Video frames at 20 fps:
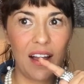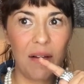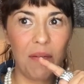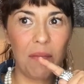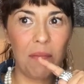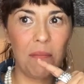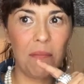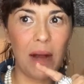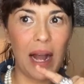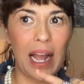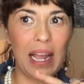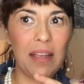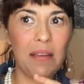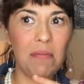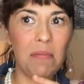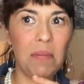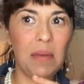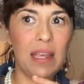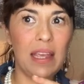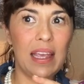
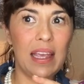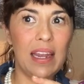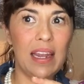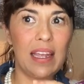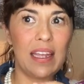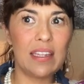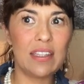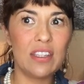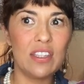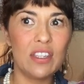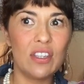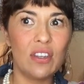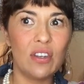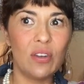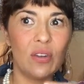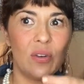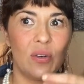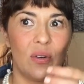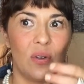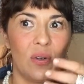might be getting
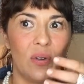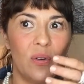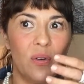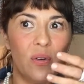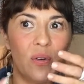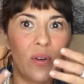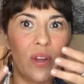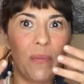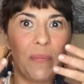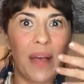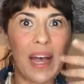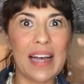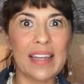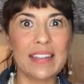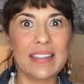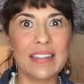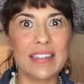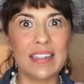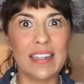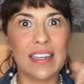to
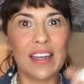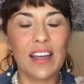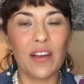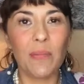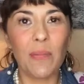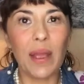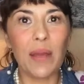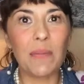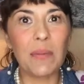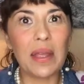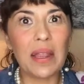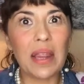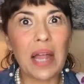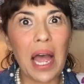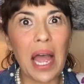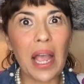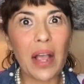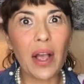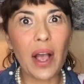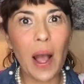capacity. It may be
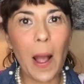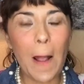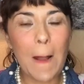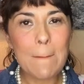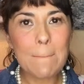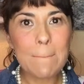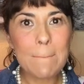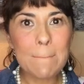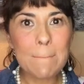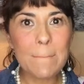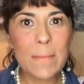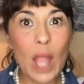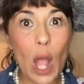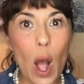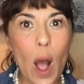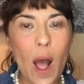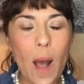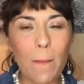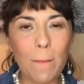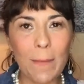like
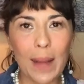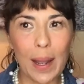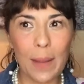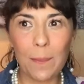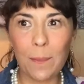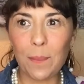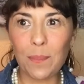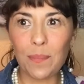my